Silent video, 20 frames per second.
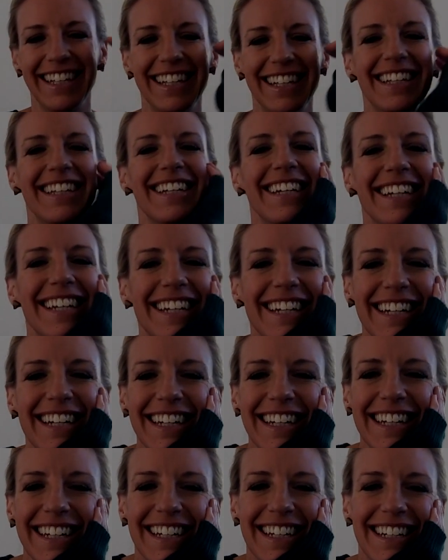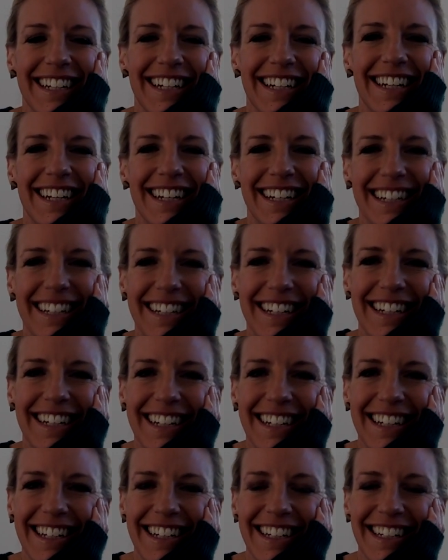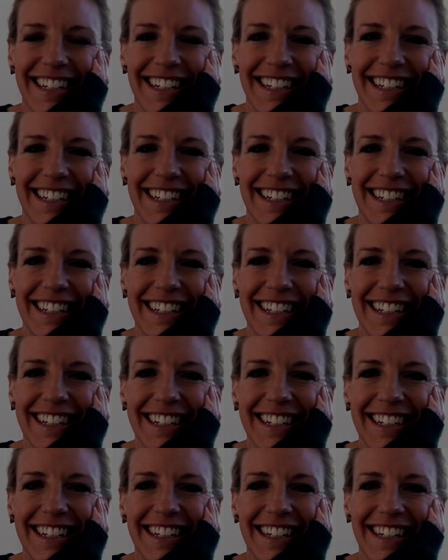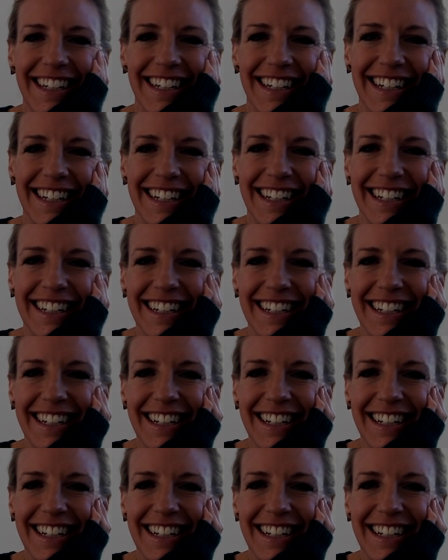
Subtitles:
No words are spoken by the person on screen.